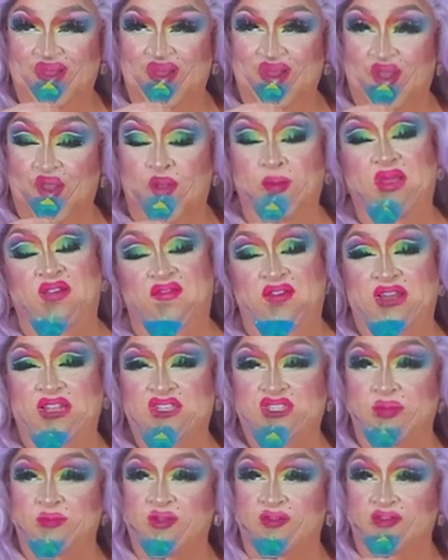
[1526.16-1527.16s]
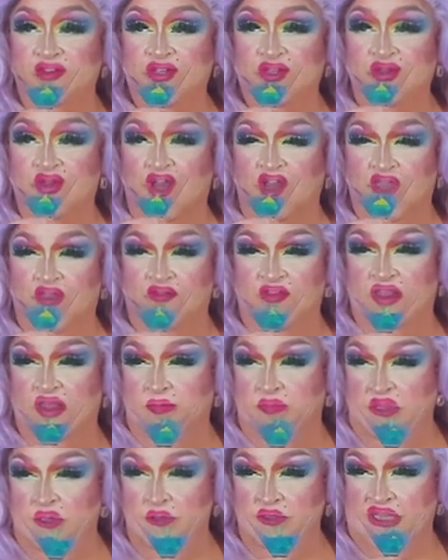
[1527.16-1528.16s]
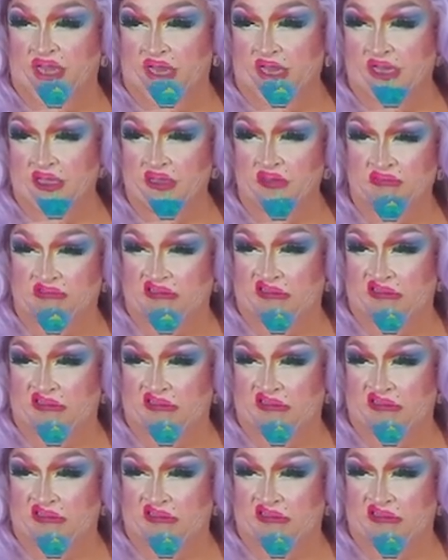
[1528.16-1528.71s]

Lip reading: Could be a finishing move, too. I'll give you the blue tongue.